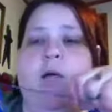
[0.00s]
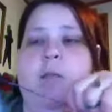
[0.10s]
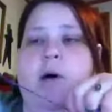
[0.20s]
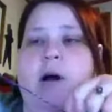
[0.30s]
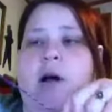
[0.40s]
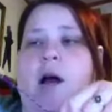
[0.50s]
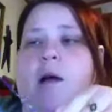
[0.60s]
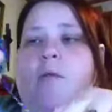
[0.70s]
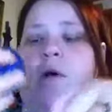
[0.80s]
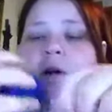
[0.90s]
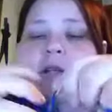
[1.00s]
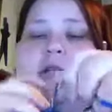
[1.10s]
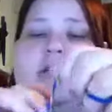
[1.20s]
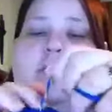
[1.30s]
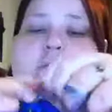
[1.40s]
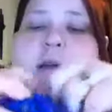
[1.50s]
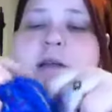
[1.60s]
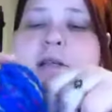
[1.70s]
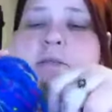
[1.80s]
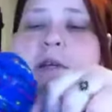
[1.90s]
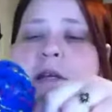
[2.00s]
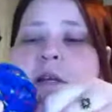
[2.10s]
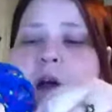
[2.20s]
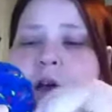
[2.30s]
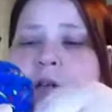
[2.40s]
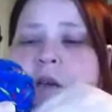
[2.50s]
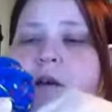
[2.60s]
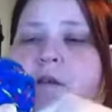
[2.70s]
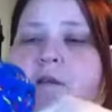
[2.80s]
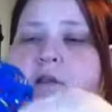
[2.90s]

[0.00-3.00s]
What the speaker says: But I wanted to make something nice out of